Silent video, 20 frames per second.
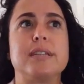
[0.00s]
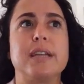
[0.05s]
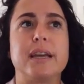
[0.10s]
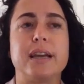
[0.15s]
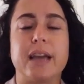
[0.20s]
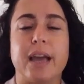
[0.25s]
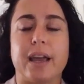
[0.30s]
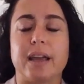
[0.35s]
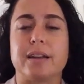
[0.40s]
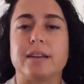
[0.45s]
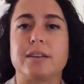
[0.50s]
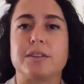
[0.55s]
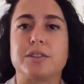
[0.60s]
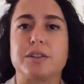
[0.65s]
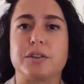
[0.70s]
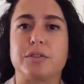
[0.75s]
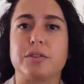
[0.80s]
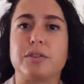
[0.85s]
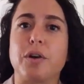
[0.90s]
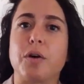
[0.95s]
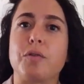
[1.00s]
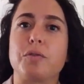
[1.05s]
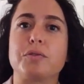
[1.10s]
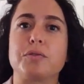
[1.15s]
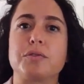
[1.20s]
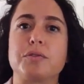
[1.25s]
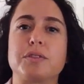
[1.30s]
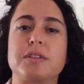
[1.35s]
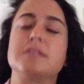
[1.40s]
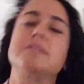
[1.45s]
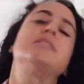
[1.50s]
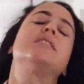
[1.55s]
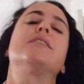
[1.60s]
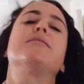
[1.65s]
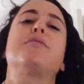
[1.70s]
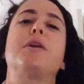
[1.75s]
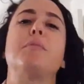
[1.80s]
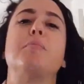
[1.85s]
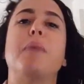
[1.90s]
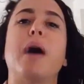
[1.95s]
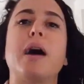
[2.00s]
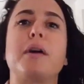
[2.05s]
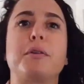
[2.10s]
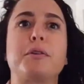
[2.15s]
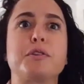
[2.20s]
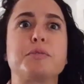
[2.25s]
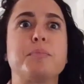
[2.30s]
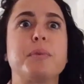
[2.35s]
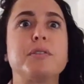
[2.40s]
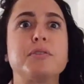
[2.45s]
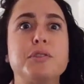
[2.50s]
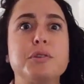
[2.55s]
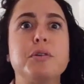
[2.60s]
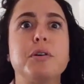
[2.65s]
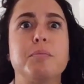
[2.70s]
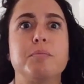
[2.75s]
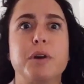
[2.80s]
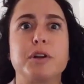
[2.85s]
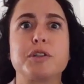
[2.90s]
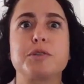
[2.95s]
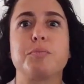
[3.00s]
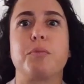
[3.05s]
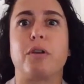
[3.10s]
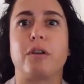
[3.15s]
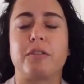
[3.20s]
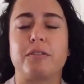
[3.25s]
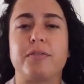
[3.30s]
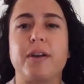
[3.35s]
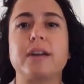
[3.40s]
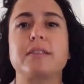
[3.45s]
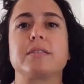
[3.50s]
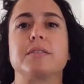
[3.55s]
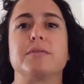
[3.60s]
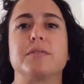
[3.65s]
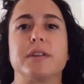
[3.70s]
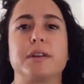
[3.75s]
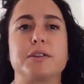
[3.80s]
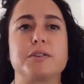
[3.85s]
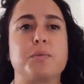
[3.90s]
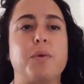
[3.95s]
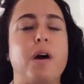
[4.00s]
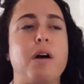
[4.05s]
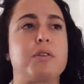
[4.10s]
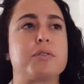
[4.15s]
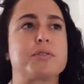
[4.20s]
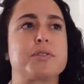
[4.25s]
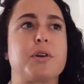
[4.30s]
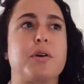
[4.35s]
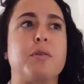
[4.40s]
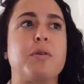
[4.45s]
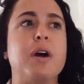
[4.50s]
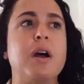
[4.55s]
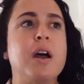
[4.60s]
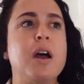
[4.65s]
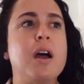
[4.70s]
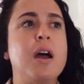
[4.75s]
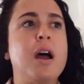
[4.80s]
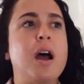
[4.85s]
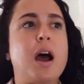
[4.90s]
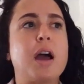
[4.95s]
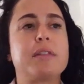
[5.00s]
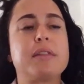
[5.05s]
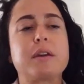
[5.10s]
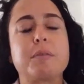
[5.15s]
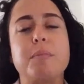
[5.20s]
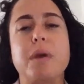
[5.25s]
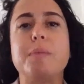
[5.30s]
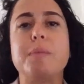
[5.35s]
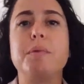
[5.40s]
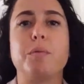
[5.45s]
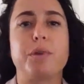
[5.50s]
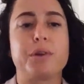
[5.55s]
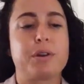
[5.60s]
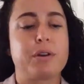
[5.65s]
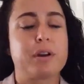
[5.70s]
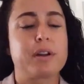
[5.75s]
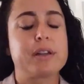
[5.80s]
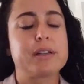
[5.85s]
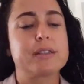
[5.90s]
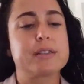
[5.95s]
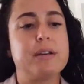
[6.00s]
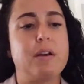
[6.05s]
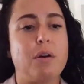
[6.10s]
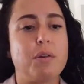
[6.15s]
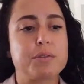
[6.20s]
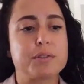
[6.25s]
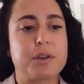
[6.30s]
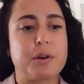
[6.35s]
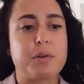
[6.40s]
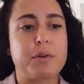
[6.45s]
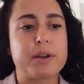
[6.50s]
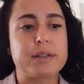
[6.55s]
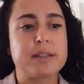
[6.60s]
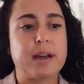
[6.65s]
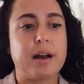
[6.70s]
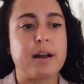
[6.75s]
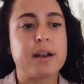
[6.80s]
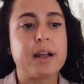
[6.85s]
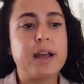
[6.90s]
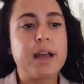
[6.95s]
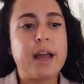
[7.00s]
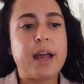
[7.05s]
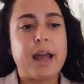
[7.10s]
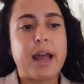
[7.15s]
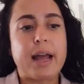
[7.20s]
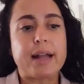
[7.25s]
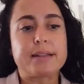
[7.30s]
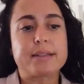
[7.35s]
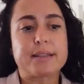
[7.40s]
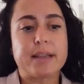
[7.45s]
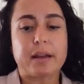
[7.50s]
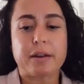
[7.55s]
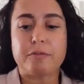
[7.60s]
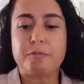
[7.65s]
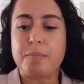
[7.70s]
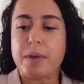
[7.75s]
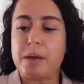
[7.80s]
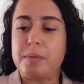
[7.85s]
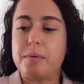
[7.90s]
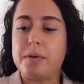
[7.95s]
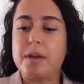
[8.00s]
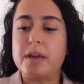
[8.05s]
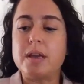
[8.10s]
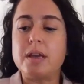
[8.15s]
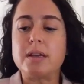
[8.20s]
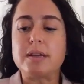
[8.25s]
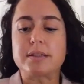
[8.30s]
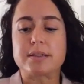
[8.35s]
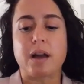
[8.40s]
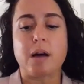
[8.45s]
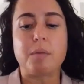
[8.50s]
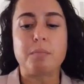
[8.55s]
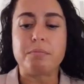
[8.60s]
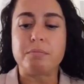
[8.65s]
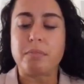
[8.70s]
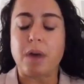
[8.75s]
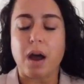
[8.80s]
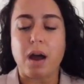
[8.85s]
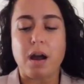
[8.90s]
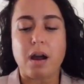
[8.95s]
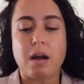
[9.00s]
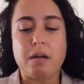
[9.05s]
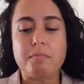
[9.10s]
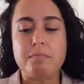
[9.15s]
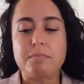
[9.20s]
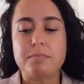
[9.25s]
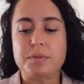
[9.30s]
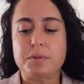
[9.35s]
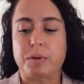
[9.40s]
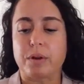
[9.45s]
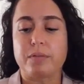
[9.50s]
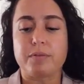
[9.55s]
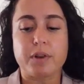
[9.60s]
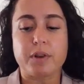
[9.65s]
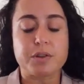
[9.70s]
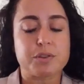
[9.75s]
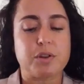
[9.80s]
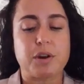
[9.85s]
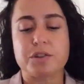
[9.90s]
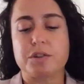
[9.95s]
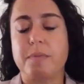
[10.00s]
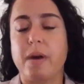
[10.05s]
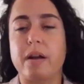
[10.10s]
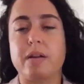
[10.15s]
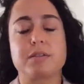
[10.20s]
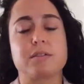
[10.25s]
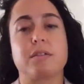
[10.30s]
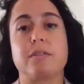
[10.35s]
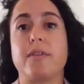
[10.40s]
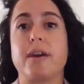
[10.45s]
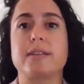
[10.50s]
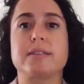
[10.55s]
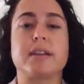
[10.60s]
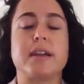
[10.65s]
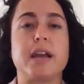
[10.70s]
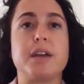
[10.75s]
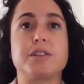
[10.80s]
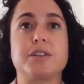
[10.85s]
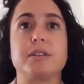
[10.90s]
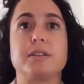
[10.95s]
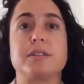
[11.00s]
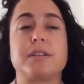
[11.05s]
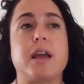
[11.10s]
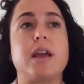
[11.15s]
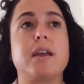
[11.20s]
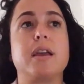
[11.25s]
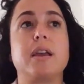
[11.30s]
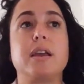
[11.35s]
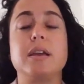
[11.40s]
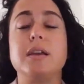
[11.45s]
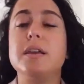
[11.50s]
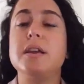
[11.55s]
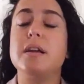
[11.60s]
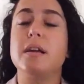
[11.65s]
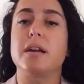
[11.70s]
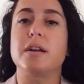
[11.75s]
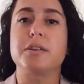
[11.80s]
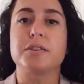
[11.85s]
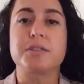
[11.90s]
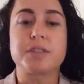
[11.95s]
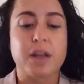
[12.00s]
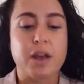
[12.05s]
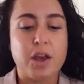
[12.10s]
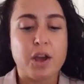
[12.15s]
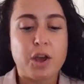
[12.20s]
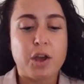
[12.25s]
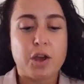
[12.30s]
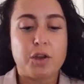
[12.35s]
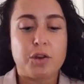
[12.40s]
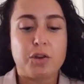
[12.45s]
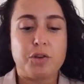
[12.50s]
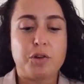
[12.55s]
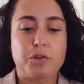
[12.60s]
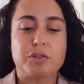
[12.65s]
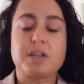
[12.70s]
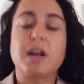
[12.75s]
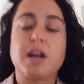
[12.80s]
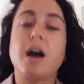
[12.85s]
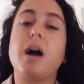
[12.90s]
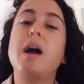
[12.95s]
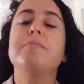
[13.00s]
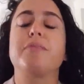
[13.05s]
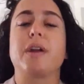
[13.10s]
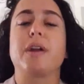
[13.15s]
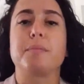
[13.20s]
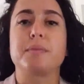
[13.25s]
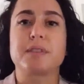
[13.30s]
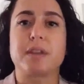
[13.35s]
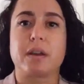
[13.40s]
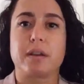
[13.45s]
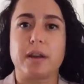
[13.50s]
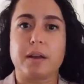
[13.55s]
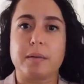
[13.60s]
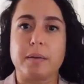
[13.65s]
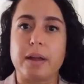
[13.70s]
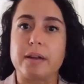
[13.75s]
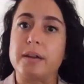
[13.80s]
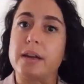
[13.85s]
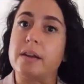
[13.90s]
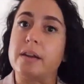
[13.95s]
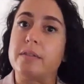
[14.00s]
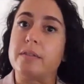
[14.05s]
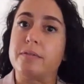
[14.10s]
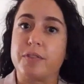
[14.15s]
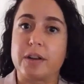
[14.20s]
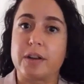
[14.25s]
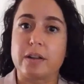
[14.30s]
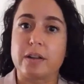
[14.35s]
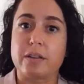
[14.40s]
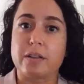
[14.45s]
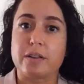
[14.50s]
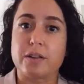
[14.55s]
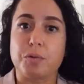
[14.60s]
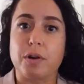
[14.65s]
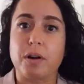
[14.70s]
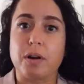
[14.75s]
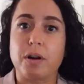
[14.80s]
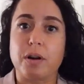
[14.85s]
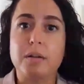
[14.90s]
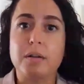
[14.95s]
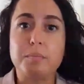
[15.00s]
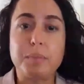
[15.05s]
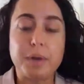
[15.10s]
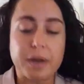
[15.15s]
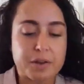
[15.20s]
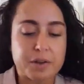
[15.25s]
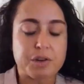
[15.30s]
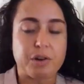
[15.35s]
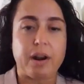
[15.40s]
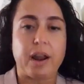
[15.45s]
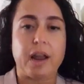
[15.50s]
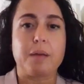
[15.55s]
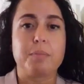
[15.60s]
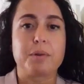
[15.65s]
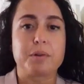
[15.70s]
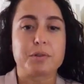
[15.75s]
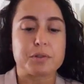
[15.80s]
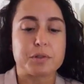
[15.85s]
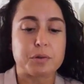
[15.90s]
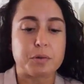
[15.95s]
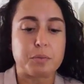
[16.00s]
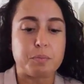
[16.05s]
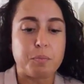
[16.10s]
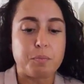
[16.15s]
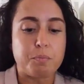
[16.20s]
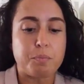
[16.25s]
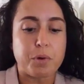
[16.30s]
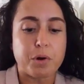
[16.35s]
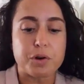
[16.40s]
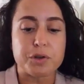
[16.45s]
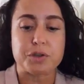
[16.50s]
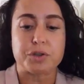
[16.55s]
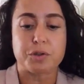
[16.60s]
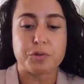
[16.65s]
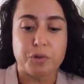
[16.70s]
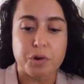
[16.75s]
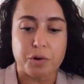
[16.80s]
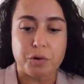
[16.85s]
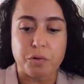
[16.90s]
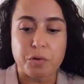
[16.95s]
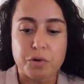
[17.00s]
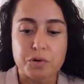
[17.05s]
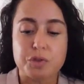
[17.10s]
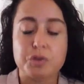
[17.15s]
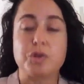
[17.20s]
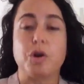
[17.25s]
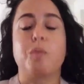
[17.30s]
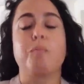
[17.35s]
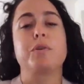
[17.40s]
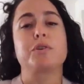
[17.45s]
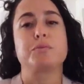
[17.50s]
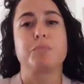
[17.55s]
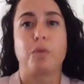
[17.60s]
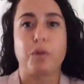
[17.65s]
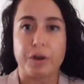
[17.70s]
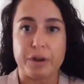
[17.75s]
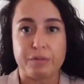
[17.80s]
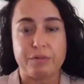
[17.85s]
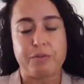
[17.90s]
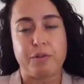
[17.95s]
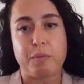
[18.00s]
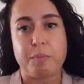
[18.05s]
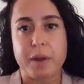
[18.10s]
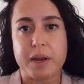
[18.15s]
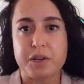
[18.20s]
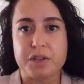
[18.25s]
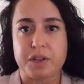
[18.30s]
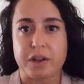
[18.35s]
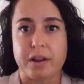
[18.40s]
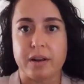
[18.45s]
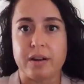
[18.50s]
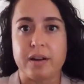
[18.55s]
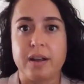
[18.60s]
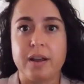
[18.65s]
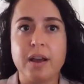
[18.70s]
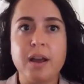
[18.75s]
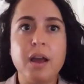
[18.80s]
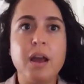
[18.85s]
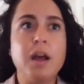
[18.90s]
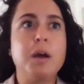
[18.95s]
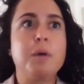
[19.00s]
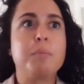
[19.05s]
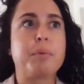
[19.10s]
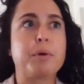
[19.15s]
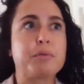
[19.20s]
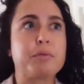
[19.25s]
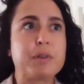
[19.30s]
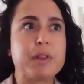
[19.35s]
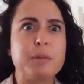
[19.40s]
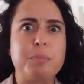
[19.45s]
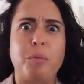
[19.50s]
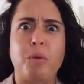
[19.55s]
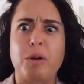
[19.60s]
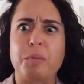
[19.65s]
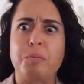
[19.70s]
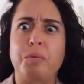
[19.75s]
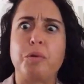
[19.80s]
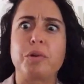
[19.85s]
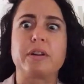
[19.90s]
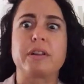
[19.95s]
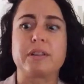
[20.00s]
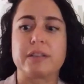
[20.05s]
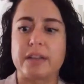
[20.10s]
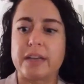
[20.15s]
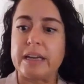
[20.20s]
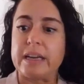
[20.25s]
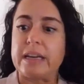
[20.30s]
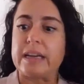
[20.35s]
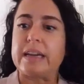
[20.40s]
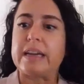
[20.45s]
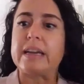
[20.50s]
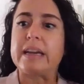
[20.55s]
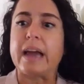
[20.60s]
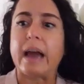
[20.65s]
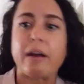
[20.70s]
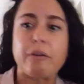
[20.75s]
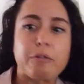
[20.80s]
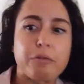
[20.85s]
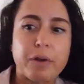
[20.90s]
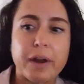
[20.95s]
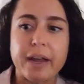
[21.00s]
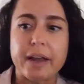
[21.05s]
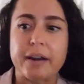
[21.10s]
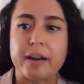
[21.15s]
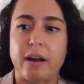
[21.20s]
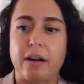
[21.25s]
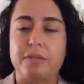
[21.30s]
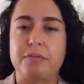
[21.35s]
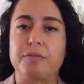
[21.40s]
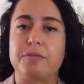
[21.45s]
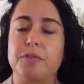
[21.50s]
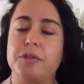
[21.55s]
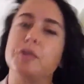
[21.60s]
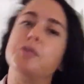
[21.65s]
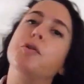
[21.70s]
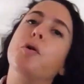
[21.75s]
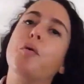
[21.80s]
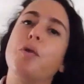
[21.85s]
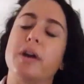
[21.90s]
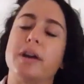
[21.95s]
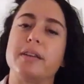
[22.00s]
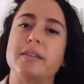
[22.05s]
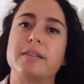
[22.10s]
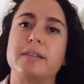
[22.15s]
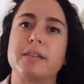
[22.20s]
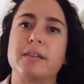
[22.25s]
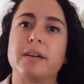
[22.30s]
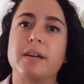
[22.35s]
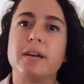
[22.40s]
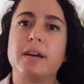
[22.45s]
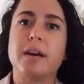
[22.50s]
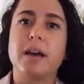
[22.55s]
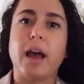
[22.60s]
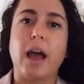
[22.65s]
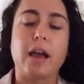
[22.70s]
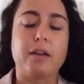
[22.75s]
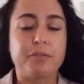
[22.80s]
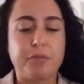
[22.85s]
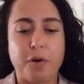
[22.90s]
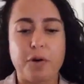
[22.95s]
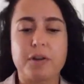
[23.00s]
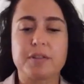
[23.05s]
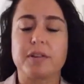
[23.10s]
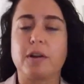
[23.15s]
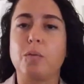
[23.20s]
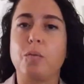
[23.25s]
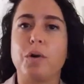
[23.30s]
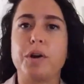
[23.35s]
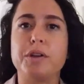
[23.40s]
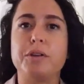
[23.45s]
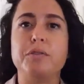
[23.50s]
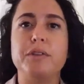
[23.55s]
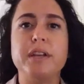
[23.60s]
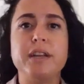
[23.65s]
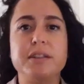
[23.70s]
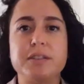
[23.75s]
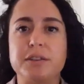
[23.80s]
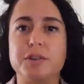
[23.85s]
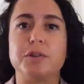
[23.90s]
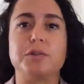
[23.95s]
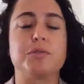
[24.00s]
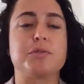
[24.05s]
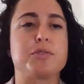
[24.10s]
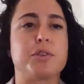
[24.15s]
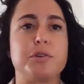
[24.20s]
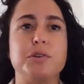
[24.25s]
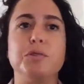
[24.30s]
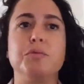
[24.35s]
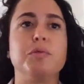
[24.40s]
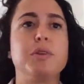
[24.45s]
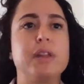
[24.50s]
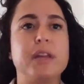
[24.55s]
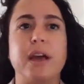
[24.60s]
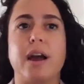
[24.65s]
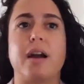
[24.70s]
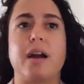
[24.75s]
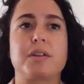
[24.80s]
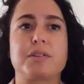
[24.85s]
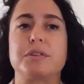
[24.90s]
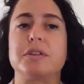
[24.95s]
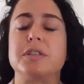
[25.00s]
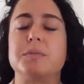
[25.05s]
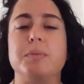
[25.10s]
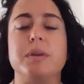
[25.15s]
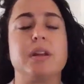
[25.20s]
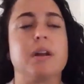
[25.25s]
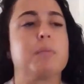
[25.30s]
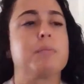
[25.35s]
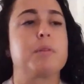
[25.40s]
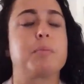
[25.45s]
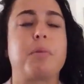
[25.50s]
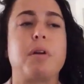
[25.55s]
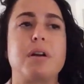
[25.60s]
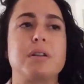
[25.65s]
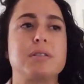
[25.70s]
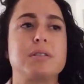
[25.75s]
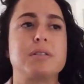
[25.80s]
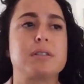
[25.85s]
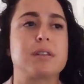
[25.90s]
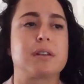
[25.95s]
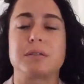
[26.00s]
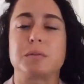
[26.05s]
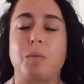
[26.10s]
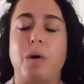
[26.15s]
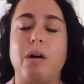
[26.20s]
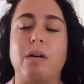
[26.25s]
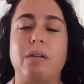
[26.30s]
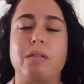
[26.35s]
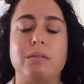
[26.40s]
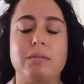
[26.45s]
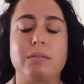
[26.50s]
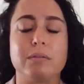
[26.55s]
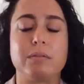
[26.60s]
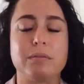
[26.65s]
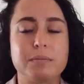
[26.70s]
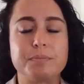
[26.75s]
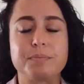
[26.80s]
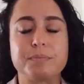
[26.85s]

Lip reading: dig into those different matters, but do it much more effectively as well. So I think maybe what you're going to see also is that instead of maybe some sort of construction matters or investigations taking years, your time frame is going to get infinitely shorter because you're able to push through so much more information, but really more importantly, get rid of the noise and focus on what you need to, so you really actually speed up the process as well.